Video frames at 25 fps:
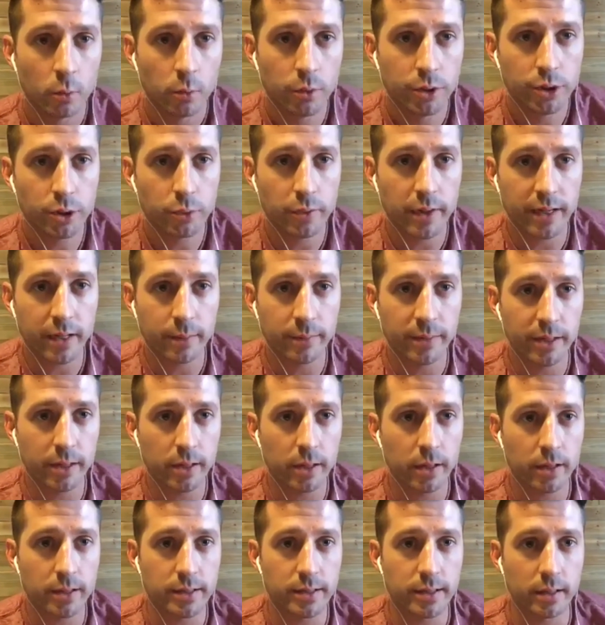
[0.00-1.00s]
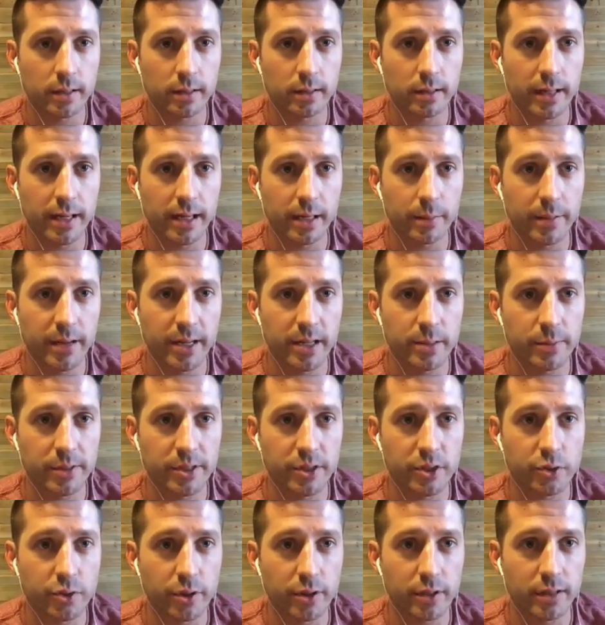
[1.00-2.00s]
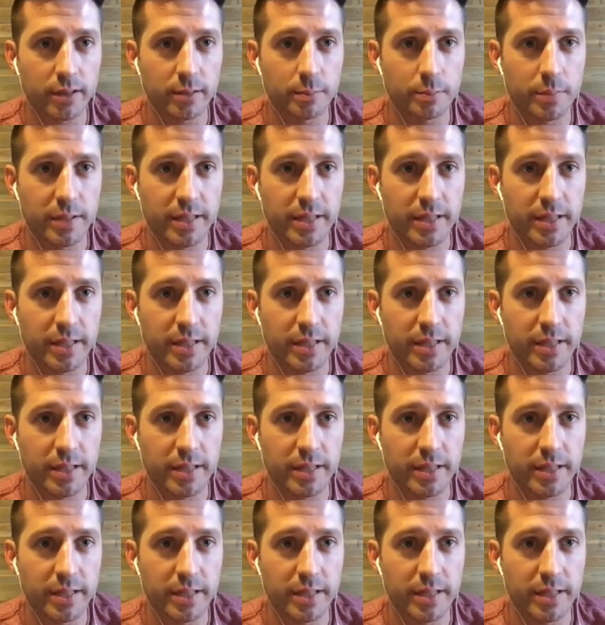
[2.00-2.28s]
Would you recommend content on like page be strictly